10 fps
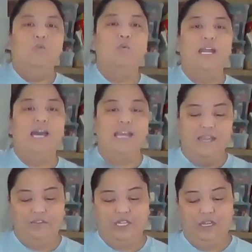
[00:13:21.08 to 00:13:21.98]
What I
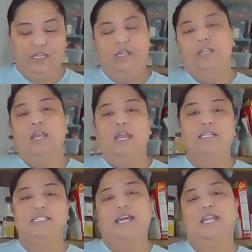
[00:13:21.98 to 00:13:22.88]
have done
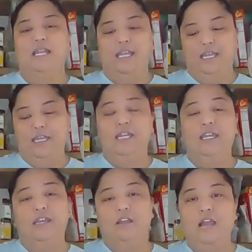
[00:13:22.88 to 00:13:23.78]
is that in
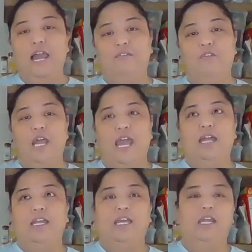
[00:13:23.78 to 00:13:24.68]
here, I've
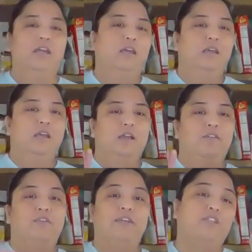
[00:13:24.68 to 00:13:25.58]
added
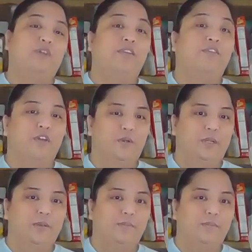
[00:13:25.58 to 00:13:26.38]
freeze-dried fruit.